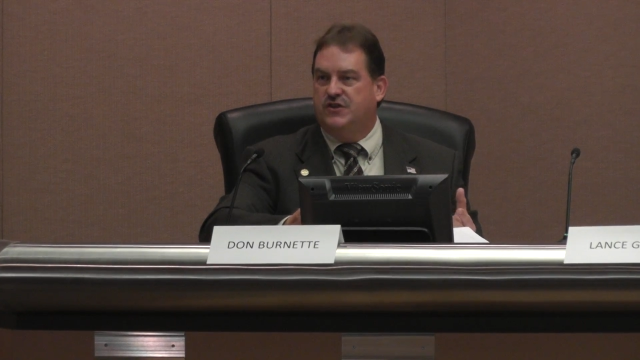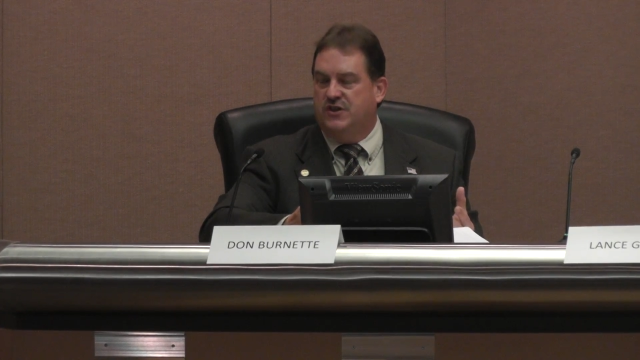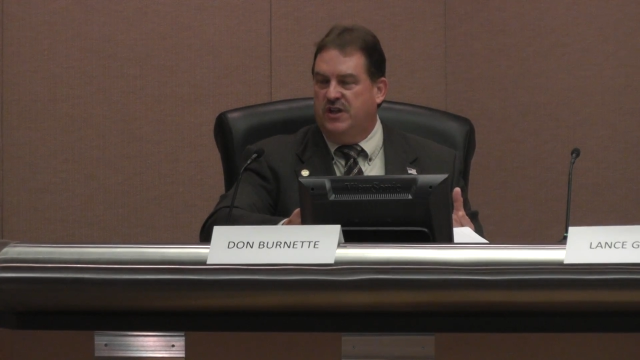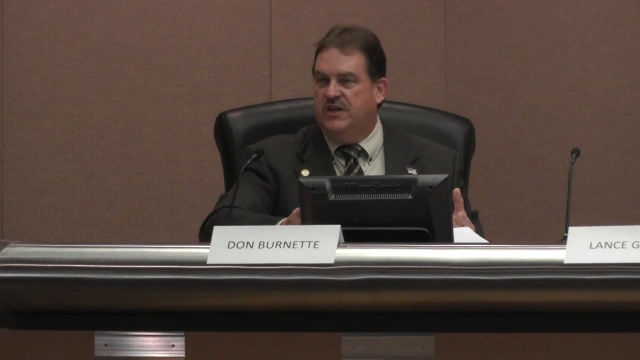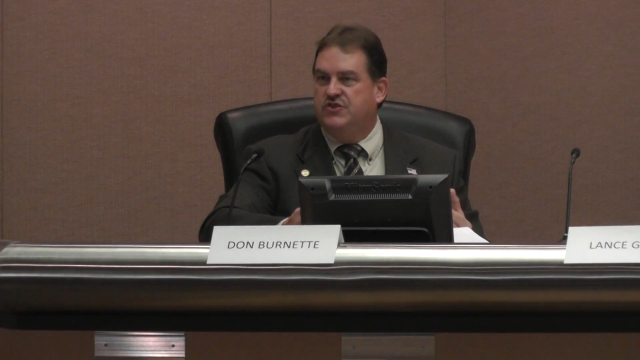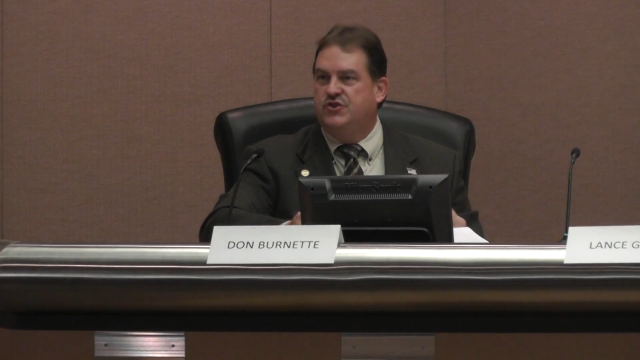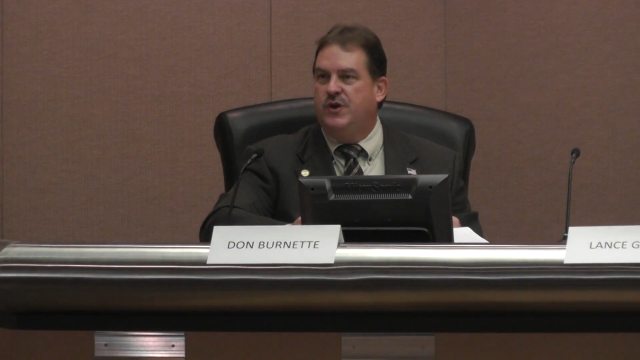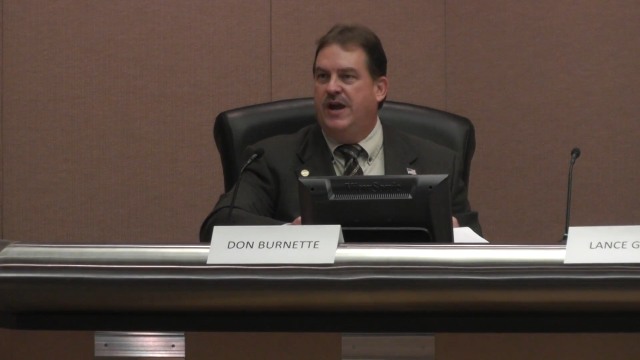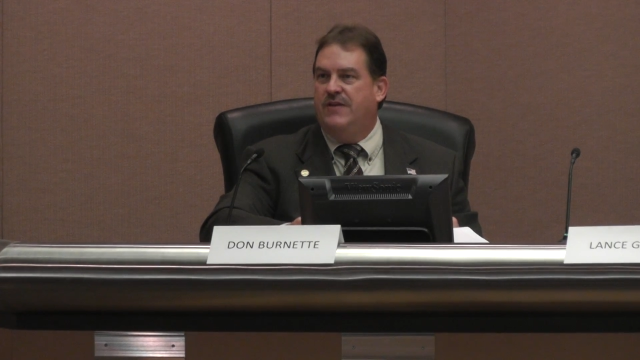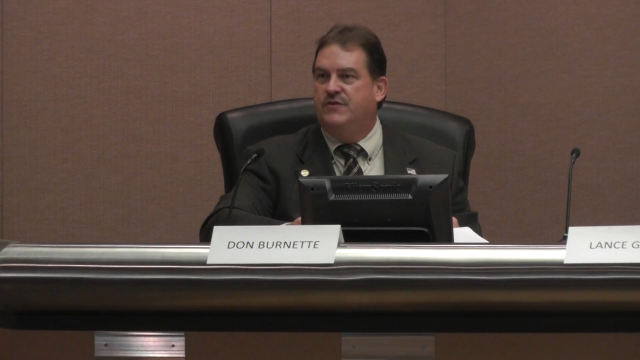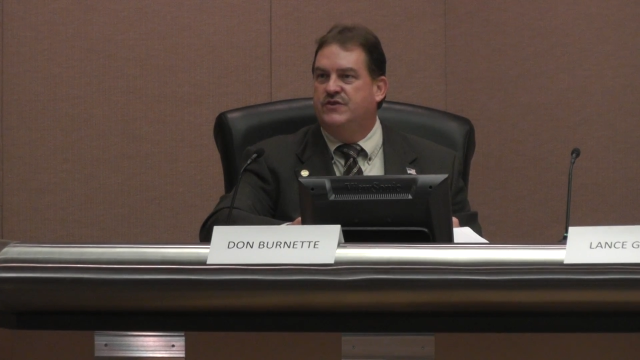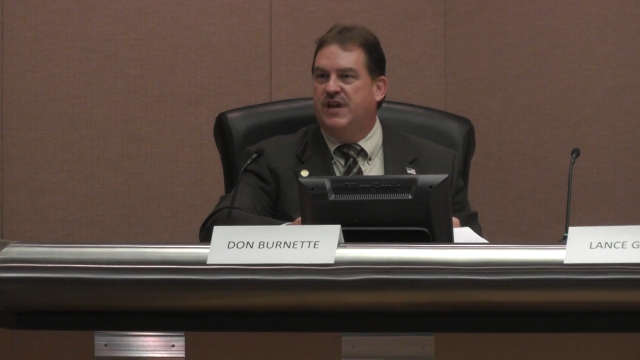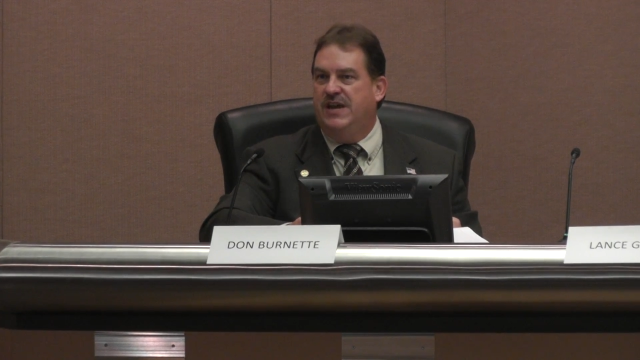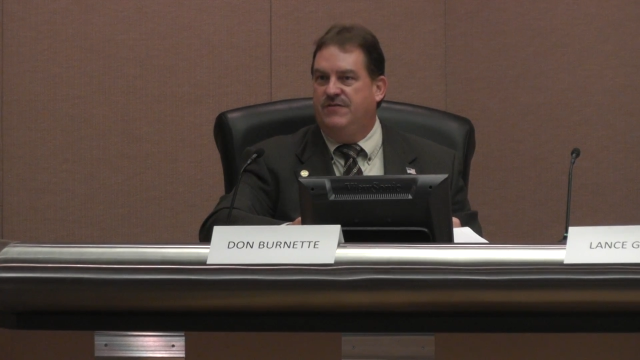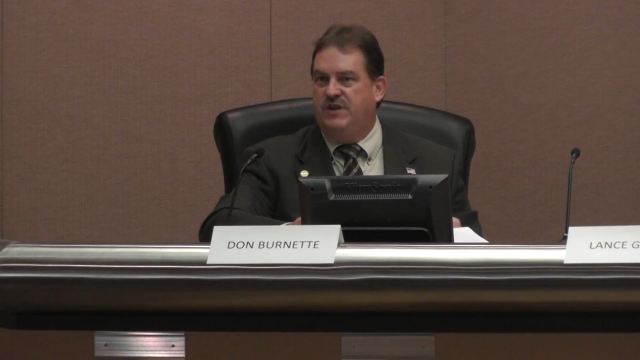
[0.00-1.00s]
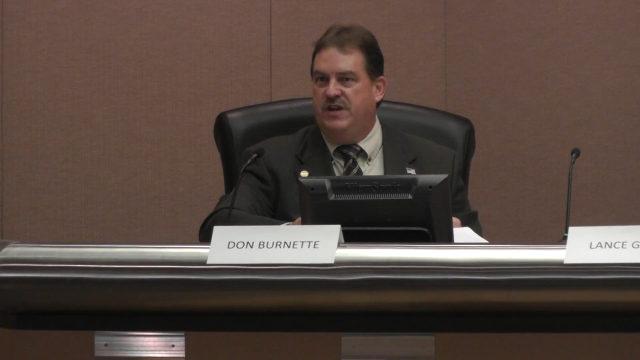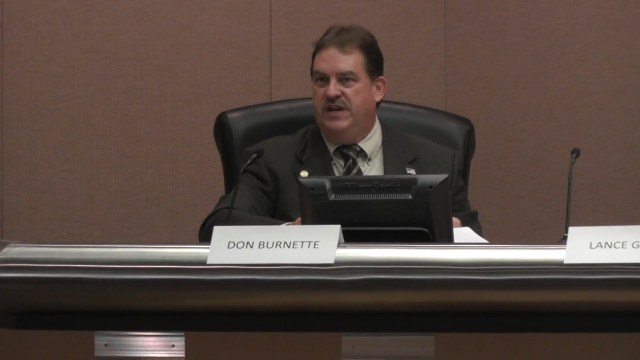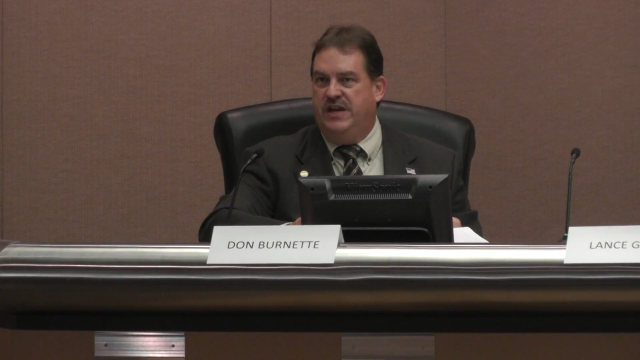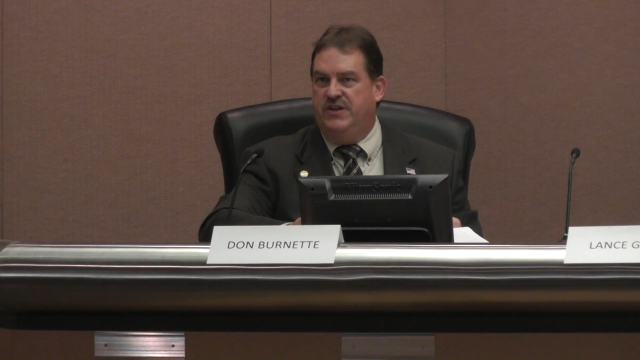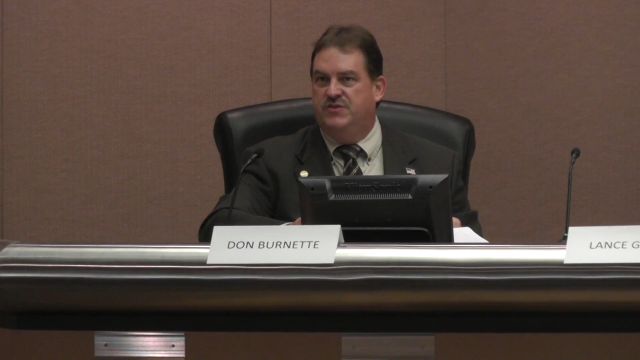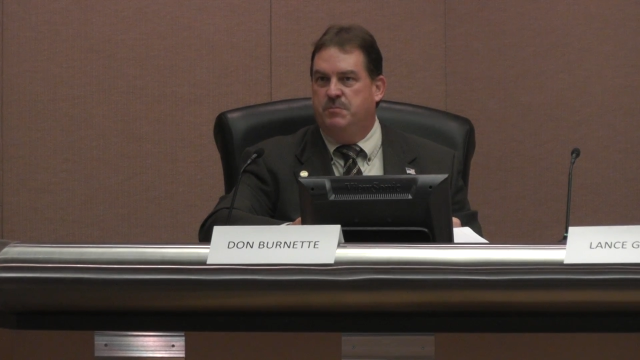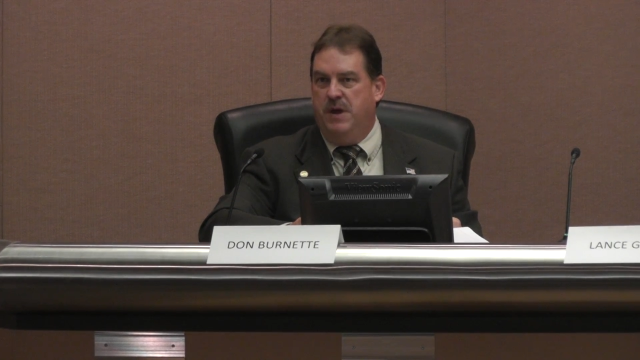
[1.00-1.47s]
unless you have safety
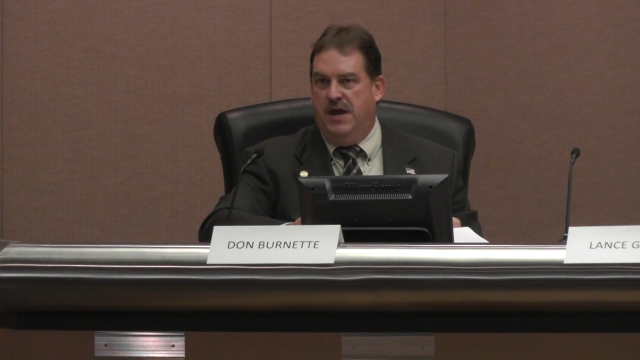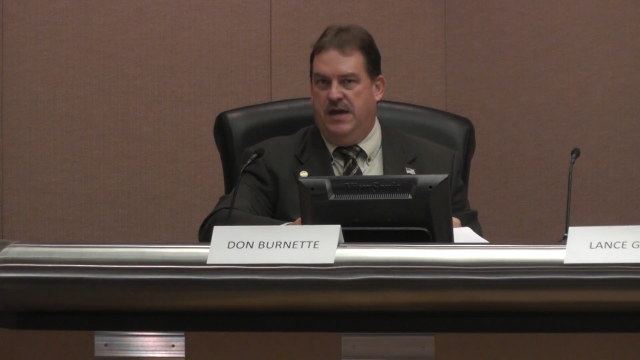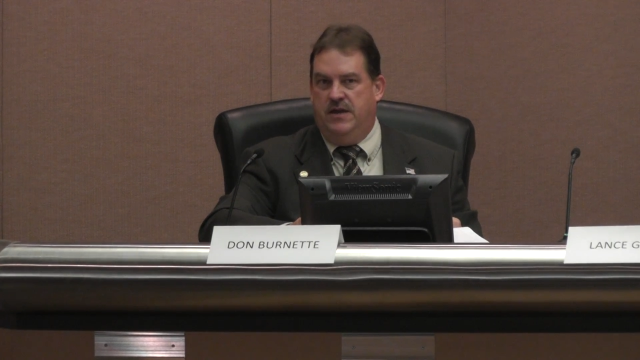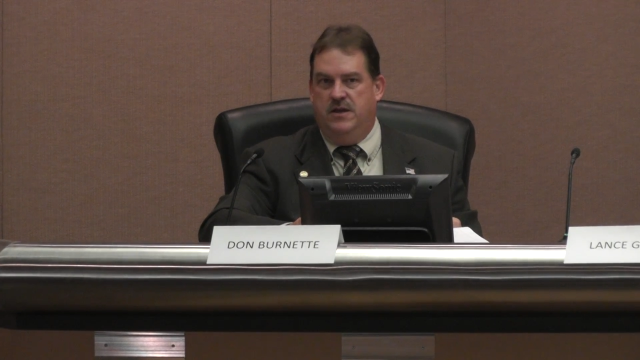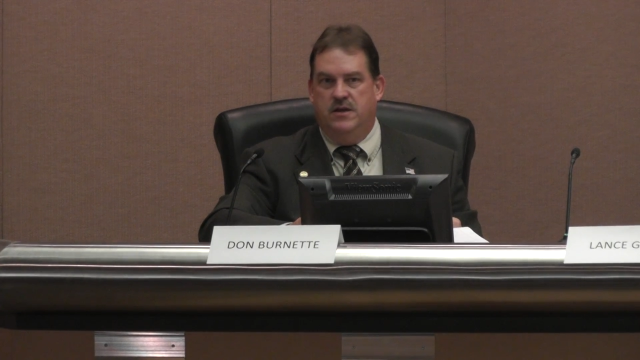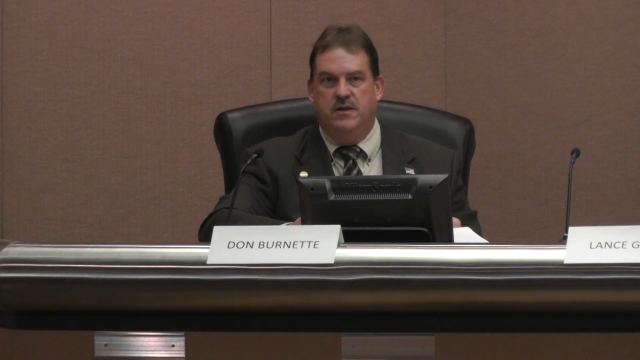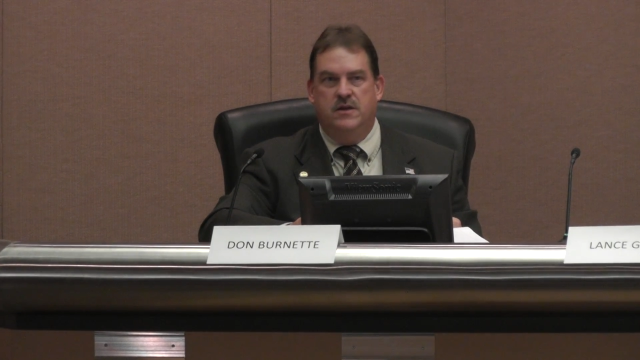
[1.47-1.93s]
needs met.